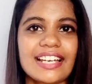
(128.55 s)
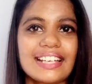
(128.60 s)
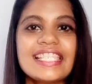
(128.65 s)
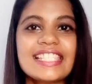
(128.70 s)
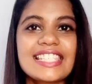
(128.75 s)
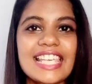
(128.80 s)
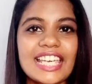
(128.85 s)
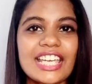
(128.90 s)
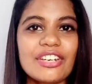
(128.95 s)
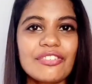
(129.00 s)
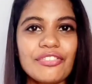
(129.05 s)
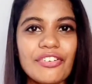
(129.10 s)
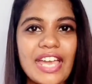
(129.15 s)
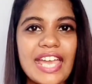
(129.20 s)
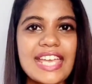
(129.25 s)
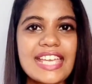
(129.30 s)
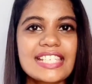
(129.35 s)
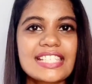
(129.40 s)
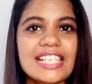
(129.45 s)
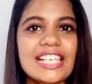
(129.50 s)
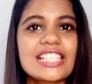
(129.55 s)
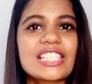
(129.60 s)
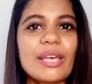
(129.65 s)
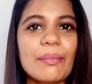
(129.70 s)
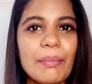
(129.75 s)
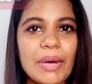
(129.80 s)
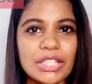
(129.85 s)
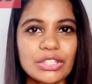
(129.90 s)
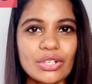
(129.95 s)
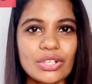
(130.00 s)
Second phase is a
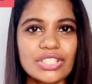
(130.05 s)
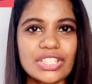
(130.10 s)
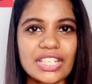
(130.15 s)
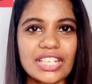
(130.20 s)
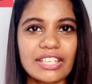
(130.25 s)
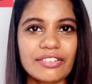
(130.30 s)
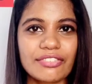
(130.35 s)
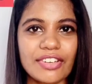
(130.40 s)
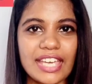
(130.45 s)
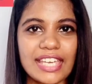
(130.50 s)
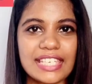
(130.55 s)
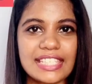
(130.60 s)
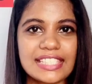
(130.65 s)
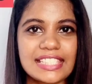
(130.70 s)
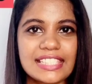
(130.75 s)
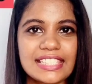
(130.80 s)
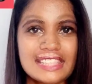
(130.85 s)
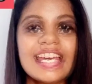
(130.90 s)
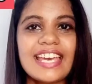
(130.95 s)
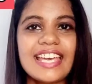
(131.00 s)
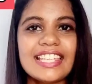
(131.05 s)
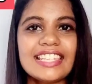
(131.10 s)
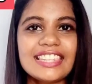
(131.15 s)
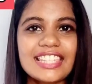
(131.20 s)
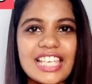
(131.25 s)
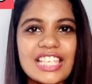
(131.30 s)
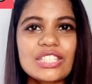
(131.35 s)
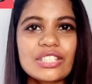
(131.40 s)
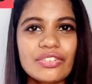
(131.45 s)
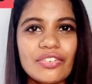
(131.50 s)
pathogenic phase. In
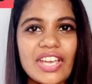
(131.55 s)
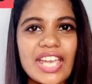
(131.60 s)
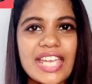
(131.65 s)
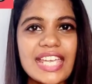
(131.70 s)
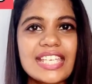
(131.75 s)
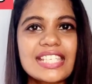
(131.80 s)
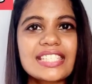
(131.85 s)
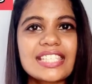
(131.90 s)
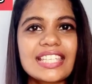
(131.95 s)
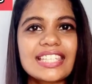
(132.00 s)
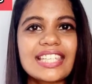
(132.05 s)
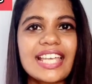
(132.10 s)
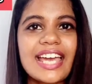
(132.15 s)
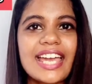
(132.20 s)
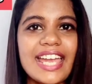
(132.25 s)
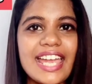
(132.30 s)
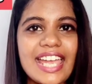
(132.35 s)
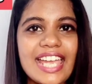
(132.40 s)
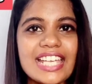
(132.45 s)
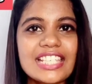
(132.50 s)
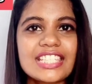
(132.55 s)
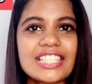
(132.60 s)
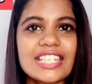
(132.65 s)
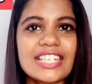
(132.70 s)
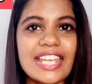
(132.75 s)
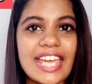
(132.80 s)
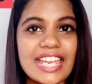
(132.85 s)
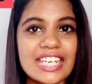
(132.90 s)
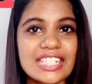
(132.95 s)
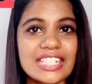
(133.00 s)
this phase, the agent
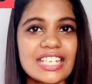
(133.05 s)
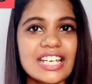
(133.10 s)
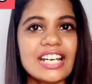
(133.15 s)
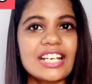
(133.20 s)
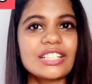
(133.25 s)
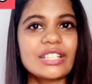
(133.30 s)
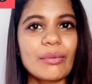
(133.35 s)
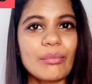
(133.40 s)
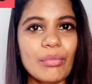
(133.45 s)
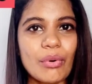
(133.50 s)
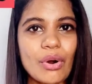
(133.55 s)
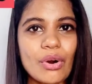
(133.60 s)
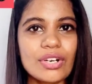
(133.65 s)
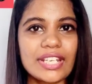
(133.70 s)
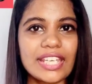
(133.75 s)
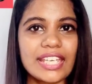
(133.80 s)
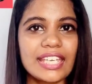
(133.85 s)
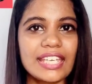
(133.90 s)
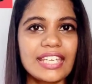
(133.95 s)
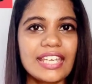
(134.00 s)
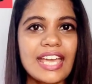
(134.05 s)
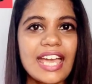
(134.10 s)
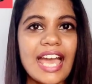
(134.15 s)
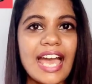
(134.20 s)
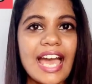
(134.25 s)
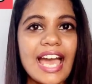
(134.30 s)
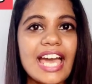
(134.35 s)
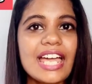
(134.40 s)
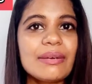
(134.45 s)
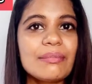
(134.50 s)
entered the body
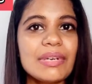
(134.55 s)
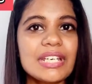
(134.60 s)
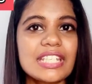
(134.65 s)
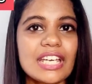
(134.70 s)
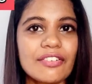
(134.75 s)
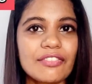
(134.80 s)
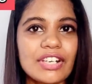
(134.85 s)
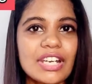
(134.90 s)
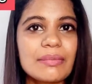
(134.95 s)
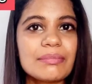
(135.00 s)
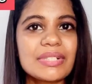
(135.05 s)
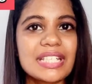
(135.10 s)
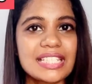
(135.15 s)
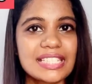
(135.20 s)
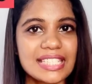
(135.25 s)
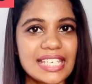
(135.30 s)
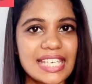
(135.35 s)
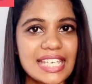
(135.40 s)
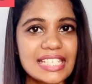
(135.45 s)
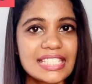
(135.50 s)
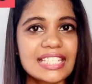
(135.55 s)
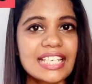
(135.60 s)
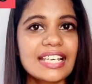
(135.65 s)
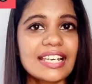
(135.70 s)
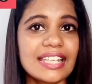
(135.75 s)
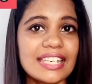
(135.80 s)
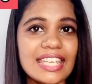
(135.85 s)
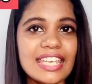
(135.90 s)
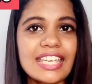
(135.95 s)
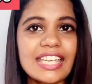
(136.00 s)
and may develop disease
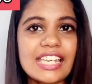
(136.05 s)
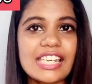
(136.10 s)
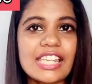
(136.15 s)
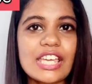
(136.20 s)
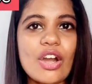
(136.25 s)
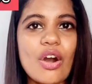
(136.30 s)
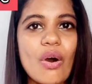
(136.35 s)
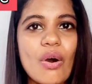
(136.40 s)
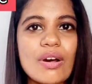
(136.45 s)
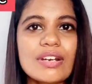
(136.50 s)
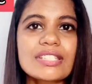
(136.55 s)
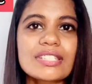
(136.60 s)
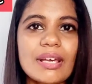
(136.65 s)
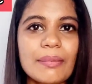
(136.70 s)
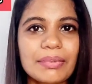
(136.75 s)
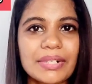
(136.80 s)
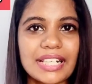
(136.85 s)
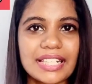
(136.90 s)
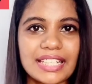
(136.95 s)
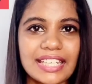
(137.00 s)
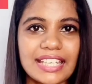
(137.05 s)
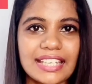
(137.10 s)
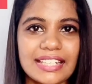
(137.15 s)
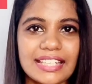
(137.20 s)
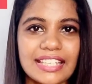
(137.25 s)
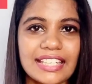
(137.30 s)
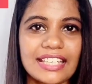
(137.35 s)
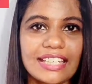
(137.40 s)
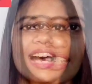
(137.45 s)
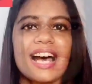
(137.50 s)
clinically or subclinically.
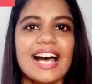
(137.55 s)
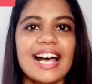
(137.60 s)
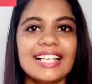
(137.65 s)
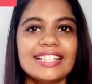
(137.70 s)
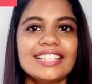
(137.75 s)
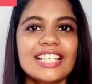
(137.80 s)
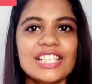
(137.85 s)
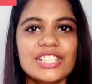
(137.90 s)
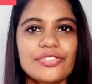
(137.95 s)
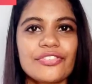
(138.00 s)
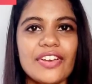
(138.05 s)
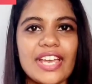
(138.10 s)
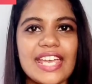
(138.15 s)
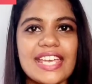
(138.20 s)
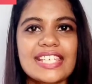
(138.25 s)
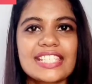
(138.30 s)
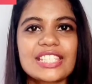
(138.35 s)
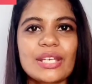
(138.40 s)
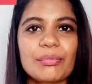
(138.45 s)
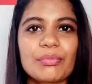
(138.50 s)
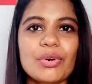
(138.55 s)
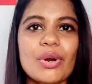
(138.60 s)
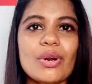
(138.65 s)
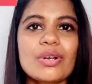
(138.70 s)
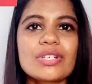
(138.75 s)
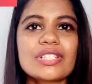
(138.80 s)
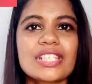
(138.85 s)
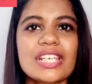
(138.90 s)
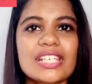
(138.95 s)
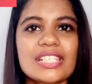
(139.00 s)
At this phase, the
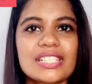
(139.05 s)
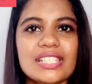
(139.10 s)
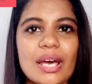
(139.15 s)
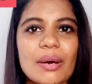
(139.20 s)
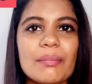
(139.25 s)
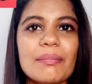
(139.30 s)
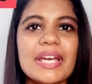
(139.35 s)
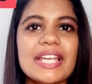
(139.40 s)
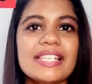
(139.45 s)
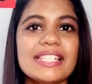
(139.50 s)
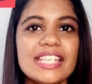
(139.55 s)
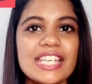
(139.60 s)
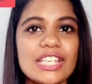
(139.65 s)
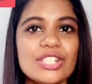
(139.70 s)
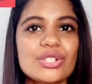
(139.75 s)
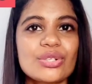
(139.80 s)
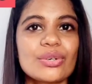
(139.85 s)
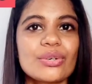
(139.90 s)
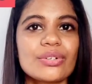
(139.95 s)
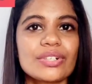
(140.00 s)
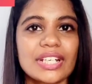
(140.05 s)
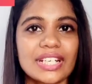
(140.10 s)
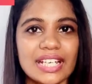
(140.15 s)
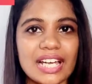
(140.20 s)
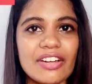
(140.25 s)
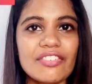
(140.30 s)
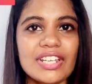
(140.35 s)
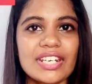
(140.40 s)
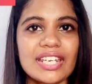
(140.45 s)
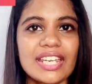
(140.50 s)
process may lead to
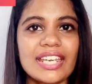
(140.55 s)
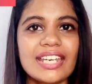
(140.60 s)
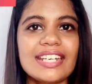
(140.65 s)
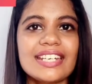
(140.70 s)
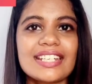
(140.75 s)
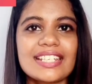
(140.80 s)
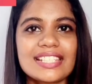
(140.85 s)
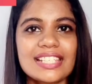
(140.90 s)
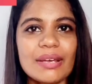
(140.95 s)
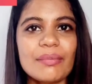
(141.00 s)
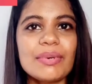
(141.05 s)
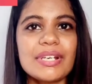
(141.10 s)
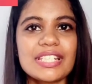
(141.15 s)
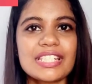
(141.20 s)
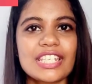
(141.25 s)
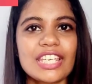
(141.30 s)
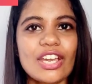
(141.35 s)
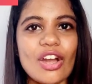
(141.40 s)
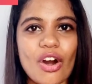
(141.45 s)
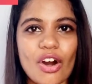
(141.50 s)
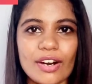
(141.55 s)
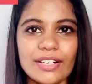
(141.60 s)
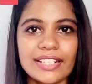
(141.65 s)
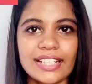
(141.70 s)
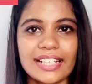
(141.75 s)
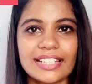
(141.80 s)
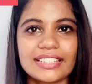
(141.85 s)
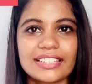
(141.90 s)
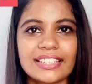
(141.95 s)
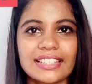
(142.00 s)
recovery, disability or
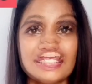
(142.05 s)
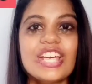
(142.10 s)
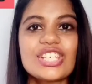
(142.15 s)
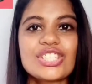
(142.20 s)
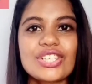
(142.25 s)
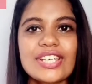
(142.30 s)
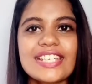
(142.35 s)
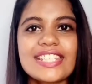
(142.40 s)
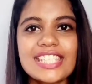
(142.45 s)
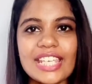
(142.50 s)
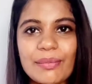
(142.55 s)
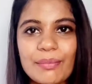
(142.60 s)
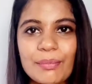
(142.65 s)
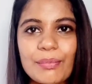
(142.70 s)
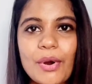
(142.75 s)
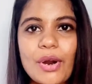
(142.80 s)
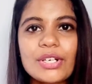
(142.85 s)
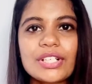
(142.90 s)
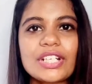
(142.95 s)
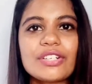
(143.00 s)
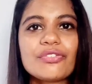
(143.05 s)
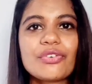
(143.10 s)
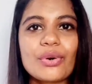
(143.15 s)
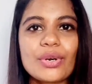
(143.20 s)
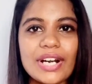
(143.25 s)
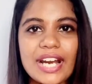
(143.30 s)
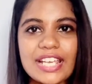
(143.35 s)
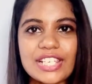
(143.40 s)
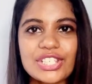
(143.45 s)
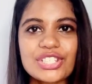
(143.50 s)
death. So it's important for
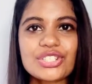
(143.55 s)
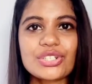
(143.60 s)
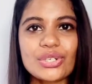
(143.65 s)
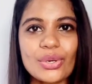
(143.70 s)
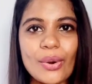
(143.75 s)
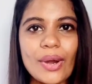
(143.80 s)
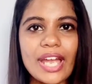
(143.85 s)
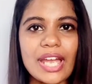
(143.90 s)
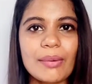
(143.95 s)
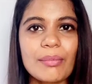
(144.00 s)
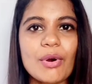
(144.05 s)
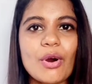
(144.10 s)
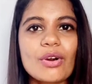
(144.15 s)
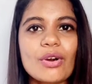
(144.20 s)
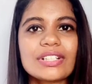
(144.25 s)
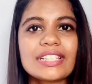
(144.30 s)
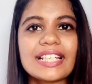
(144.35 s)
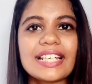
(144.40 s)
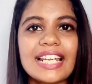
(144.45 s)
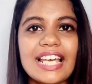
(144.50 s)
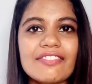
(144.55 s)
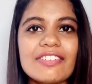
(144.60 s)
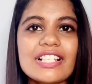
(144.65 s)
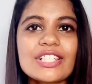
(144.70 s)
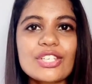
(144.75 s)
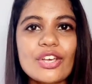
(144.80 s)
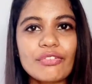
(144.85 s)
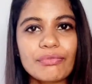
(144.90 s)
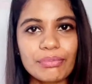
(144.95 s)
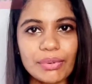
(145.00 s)
us to know about the levels
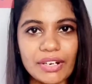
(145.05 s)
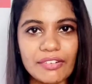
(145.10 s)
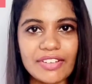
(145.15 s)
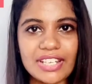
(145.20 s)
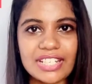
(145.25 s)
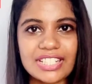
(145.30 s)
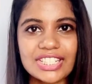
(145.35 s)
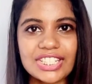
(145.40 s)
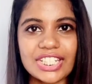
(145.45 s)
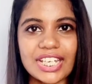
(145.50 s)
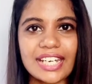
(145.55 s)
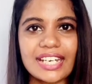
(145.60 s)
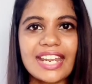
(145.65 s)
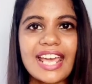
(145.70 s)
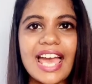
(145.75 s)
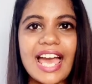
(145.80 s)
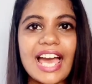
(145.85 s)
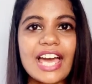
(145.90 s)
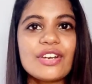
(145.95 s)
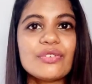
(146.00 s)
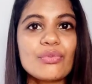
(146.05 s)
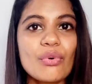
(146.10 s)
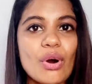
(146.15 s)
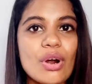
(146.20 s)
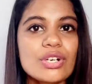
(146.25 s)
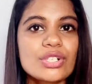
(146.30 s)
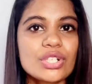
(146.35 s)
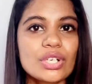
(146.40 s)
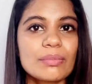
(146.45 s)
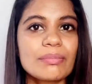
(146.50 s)
of prevention and what
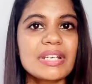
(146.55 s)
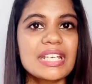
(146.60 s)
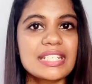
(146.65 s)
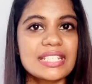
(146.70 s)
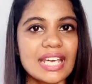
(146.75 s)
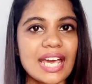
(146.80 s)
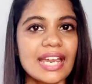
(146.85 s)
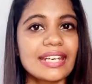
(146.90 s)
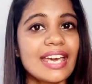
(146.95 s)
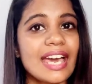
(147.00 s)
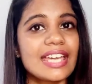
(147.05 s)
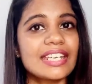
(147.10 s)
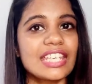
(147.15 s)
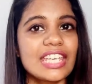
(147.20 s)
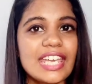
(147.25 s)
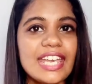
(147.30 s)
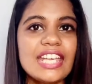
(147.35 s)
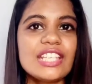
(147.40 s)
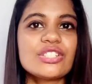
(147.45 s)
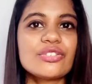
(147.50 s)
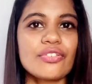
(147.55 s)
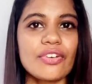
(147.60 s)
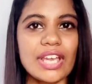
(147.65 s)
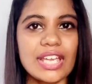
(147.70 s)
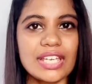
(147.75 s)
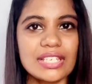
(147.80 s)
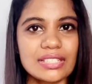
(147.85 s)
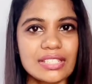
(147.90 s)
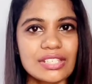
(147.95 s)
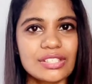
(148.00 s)
should be done at each
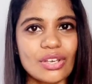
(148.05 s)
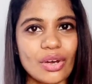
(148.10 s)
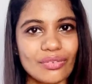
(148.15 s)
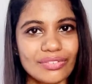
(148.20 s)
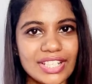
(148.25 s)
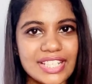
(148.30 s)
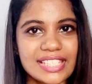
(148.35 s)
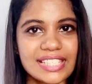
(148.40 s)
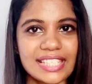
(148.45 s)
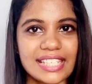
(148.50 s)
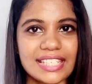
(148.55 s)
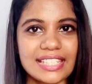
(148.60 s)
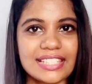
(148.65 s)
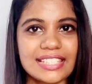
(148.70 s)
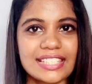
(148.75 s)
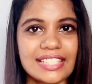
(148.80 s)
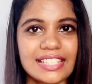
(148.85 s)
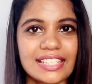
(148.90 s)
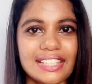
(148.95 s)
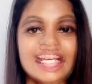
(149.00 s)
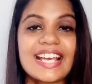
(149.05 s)
phases of disease.